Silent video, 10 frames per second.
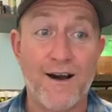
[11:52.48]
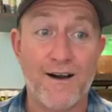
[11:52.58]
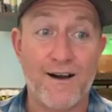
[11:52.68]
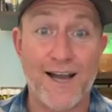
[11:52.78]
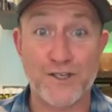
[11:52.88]

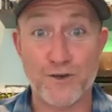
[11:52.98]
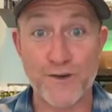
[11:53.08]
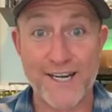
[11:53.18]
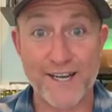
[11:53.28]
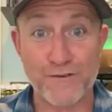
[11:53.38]
as you're
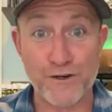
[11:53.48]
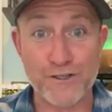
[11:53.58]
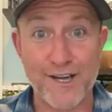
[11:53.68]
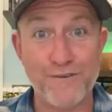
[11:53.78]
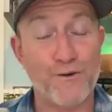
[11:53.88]
reading it for
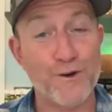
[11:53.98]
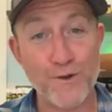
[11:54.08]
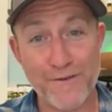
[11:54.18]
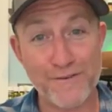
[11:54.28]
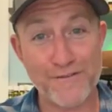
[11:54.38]
yourself, or
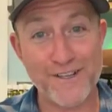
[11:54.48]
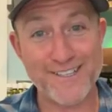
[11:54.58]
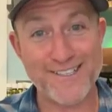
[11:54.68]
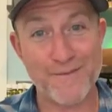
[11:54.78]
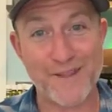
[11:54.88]
you have to fill
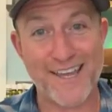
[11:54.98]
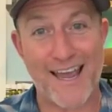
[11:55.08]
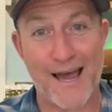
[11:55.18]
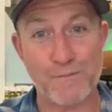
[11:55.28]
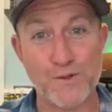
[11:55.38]
in some of the
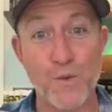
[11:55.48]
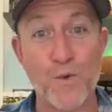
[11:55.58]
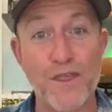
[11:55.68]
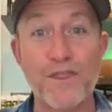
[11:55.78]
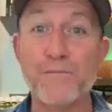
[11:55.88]
gaps
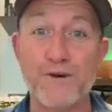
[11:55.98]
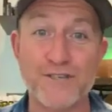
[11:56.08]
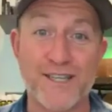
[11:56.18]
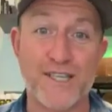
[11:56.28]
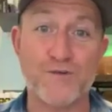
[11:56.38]
with the
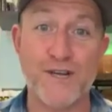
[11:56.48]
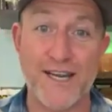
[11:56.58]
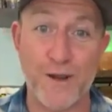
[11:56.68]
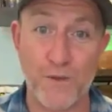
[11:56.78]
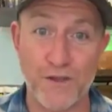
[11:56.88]
person that's
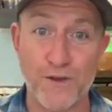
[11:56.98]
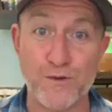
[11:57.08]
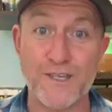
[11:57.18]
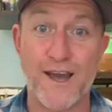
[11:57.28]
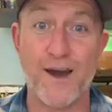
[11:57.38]
reading it with
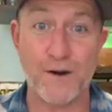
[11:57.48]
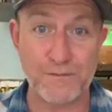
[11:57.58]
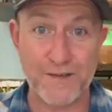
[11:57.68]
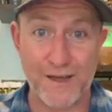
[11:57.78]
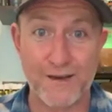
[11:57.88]
you to
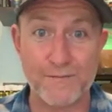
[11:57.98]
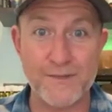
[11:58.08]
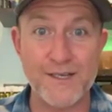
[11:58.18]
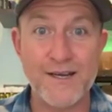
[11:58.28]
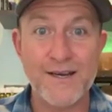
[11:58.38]
help
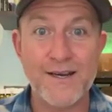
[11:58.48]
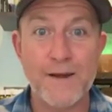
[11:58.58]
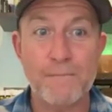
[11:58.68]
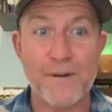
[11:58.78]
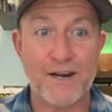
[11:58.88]
them
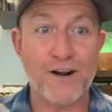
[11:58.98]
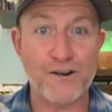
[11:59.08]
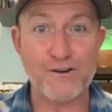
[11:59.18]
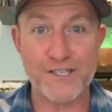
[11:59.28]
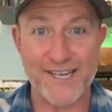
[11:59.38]
better
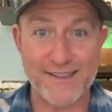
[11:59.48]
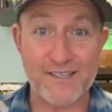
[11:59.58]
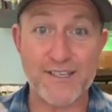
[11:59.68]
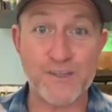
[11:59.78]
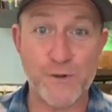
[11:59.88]
understand
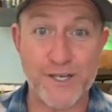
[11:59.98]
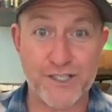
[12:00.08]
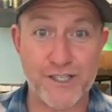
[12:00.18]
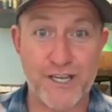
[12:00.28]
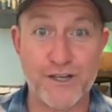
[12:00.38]
the
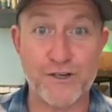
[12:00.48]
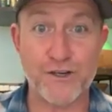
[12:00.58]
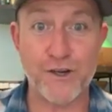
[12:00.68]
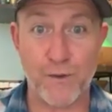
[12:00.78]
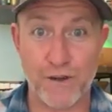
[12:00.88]
situation that you're
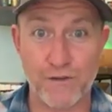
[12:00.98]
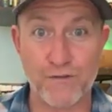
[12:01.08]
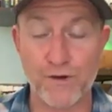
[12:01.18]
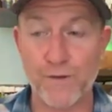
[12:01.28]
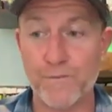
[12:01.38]
going
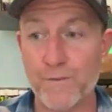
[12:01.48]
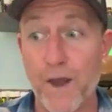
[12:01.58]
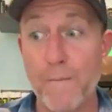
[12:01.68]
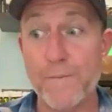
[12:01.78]
through. A